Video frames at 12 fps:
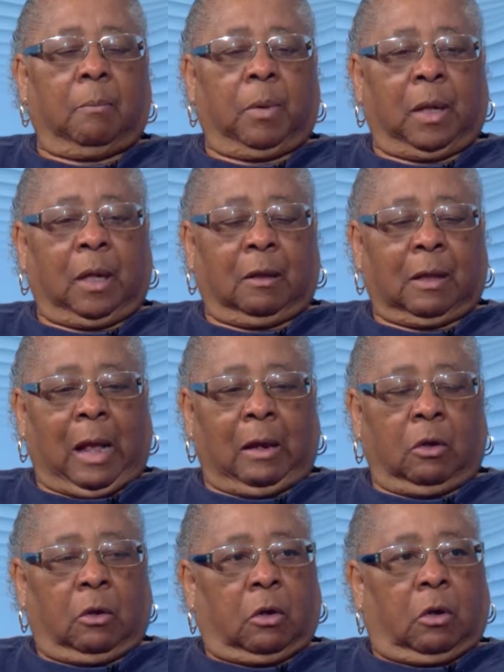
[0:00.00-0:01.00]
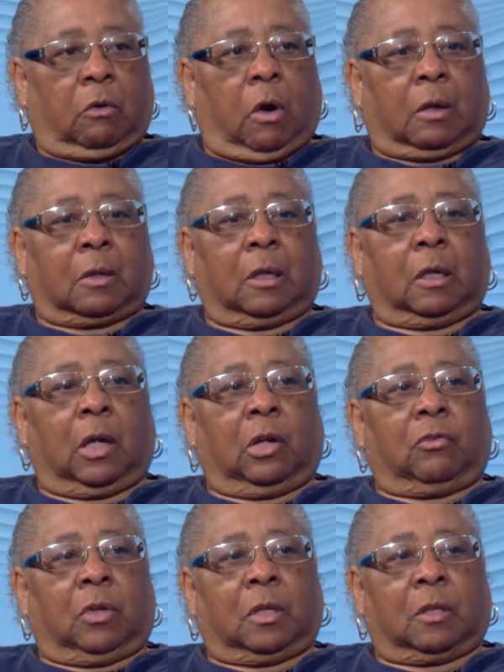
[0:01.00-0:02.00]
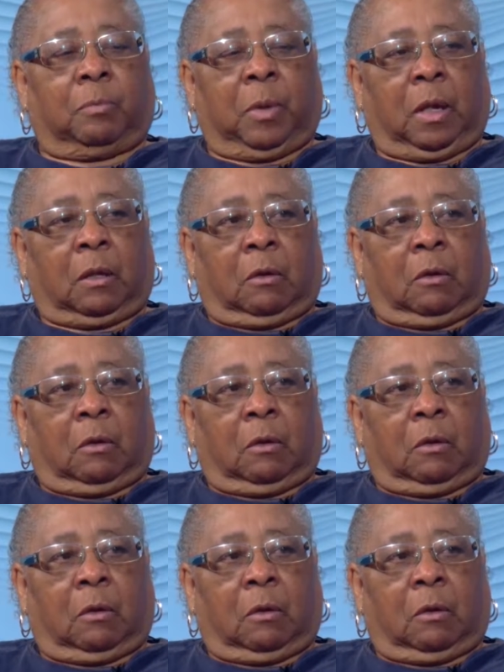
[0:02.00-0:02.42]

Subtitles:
But as I look across the country and speak